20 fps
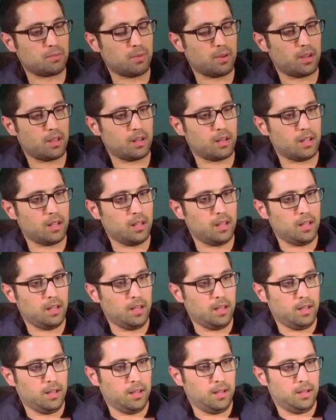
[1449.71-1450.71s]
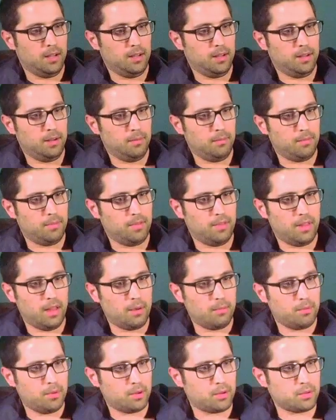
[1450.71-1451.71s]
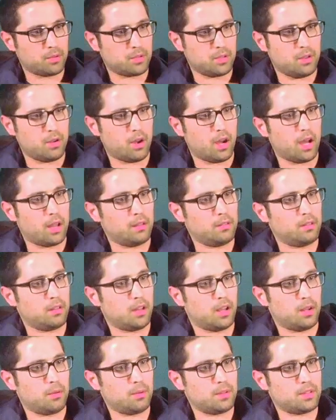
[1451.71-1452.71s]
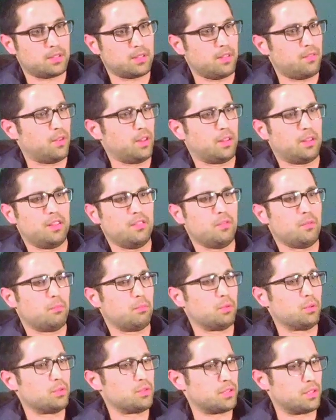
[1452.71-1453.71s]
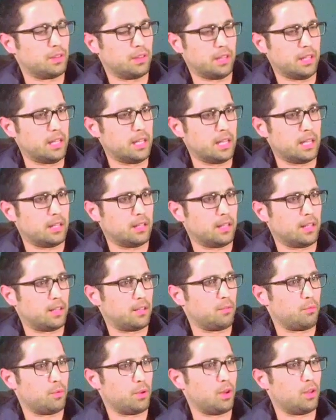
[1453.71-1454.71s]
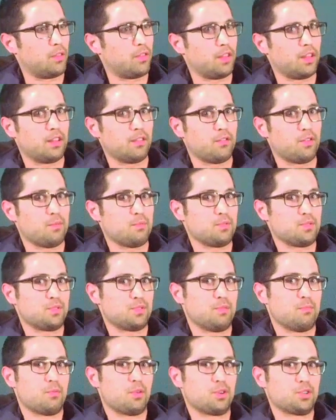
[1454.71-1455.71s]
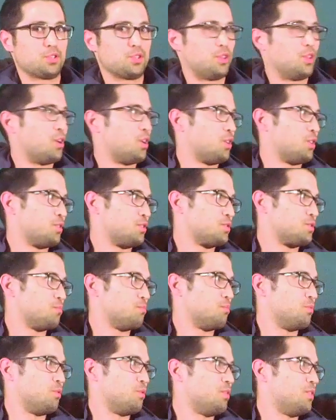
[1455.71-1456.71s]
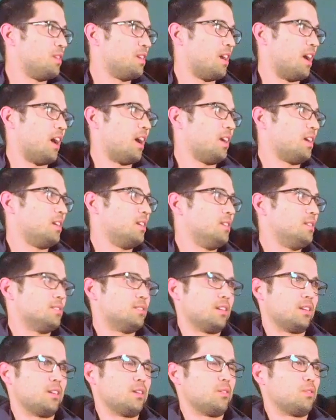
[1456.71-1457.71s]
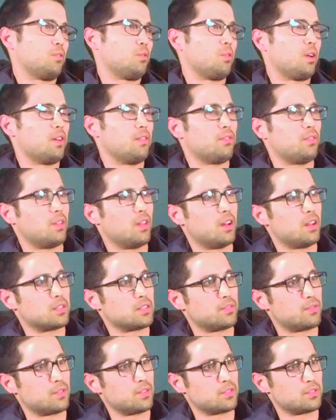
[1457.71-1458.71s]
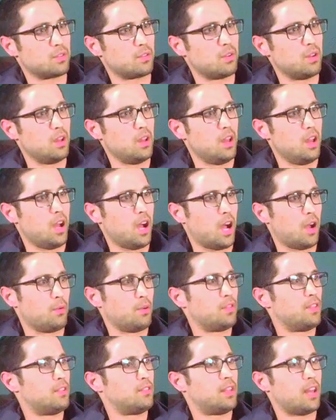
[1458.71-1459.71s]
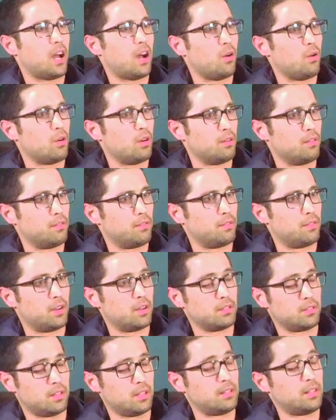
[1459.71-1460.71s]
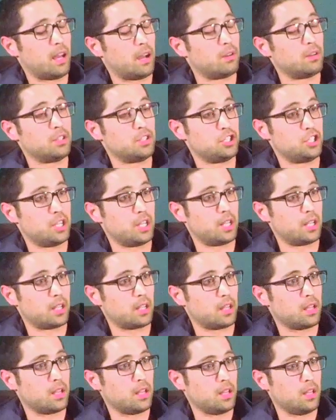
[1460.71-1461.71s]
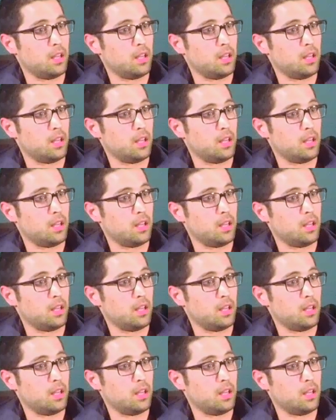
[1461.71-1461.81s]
But um, that book is, you know, I, I read stuff like even Bruce Lee. Like, we all think of him as the martial arts movie guy. He's mm-hmm. like a great philosopher. So I read the Tao of uh, the Tao Te Ching.